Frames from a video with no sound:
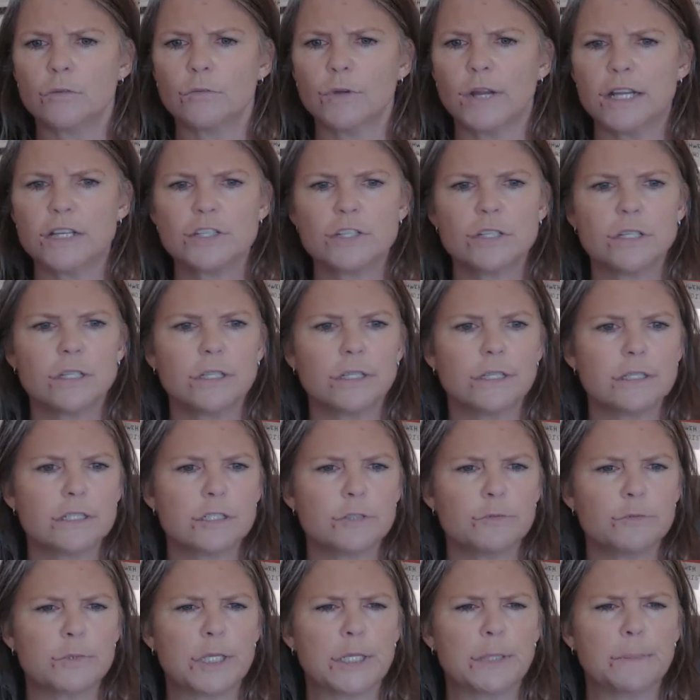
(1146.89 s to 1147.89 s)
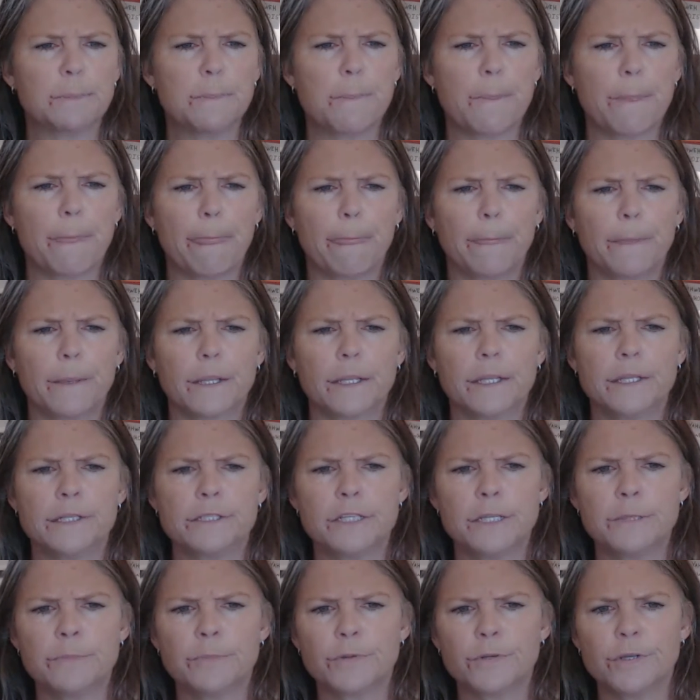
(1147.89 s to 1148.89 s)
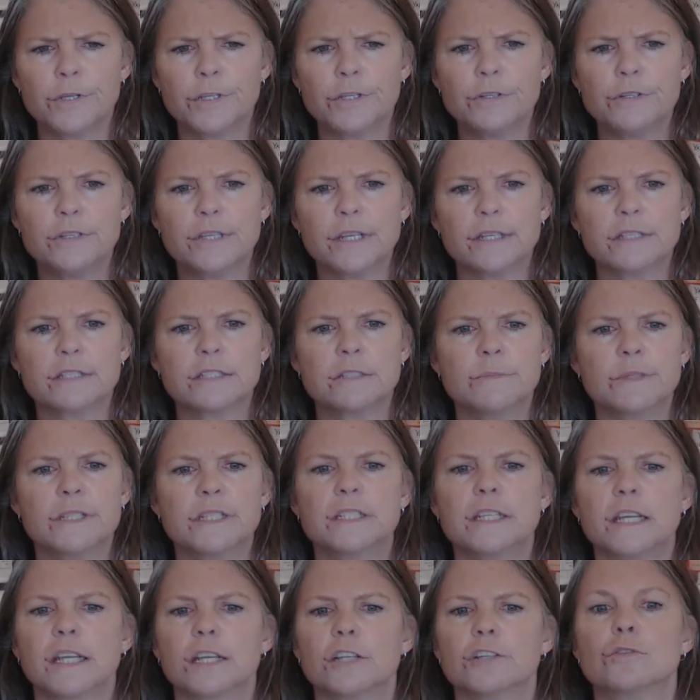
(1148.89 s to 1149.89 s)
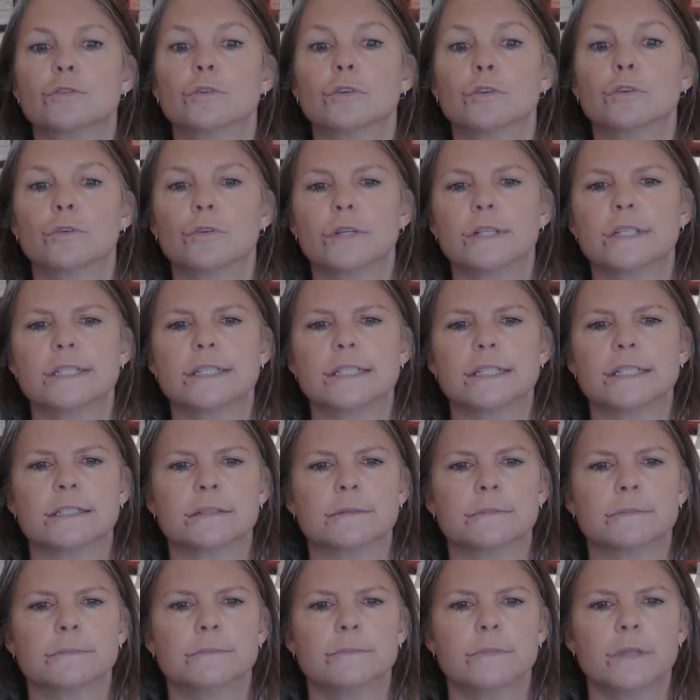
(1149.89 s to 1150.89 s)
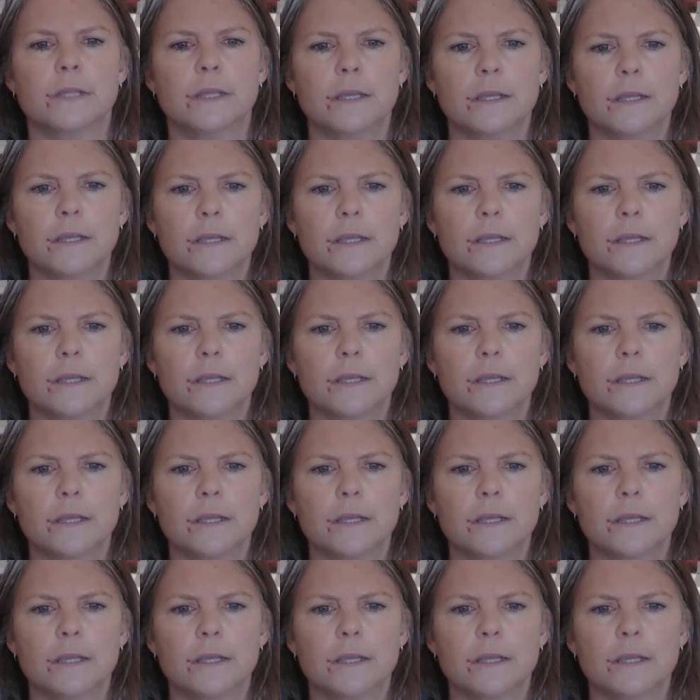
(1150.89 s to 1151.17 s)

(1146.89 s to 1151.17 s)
Rationalism and Contemporary New Testament Textual Criticism,